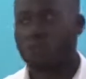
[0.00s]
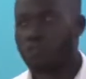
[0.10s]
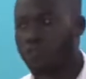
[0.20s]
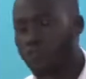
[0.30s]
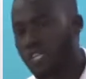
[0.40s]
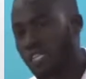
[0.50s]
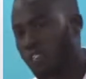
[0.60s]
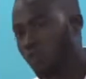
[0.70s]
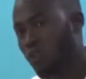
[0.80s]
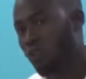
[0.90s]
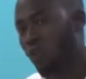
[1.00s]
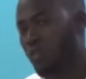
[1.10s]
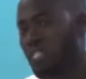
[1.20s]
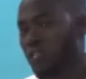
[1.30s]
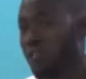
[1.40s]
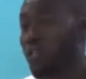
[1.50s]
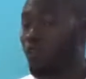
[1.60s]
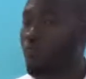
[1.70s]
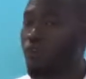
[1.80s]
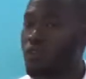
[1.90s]
looking at what we are receiving, the
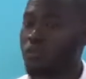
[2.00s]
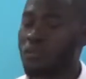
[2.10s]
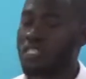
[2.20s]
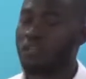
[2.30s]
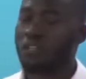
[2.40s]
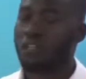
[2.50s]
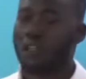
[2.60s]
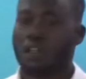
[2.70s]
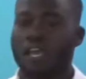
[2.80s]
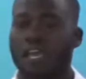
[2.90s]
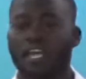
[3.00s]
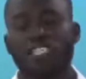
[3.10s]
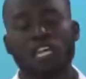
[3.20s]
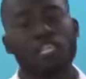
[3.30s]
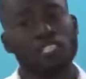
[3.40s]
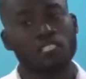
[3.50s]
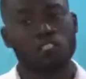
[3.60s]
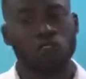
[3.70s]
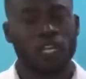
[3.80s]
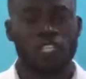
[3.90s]
reports we're receiving, and changing
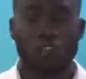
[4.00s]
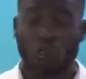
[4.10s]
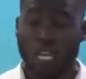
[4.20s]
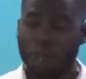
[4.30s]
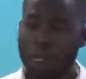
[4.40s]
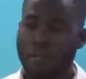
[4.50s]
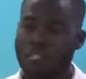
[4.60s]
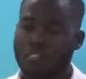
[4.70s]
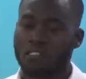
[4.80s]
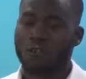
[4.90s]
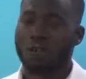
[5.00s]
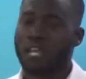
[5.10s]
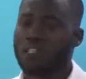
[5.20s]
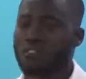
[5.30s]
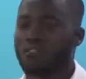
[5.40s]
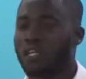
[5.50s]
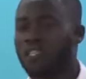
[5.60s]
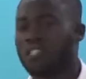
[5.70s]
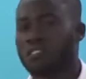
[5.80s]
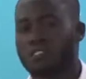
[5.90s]
strategies or implementing the right
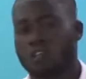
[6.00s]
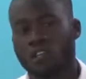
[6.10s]
strategies